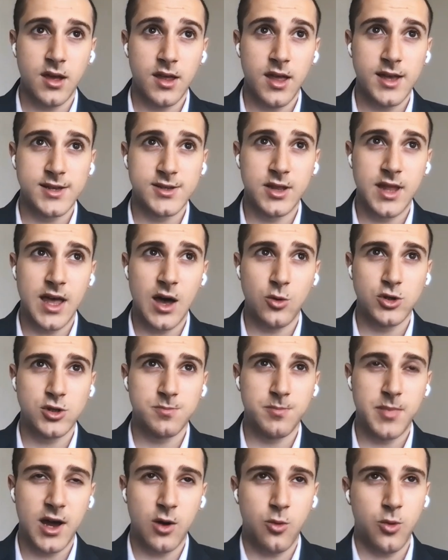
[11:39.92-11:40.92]
Yeah, so that was
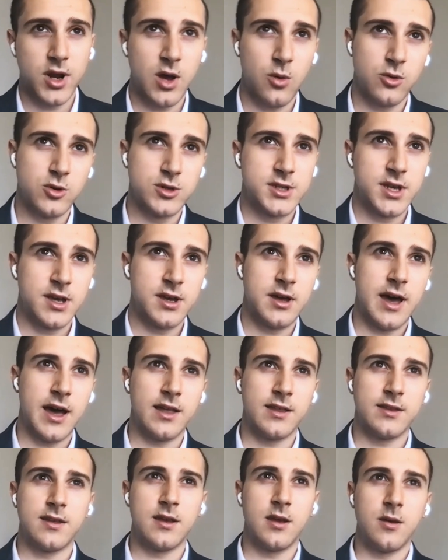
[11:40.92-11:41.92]
back when I was
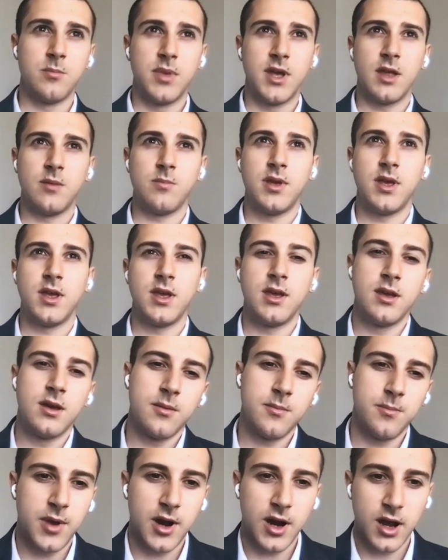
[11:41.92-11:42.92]
at BNP
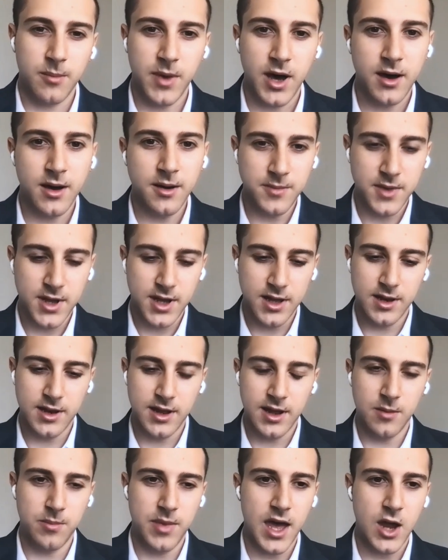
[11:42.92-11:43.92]
Paribas in
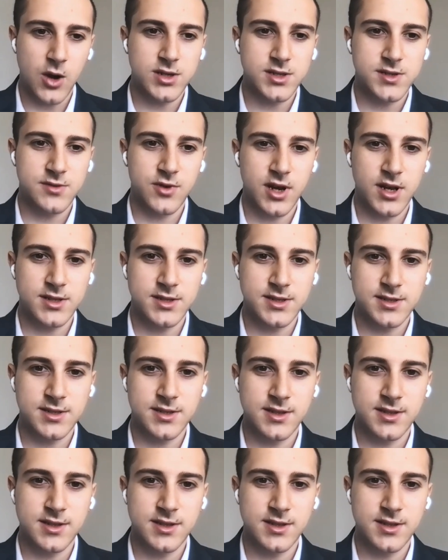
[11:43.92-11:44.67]
Paris, France.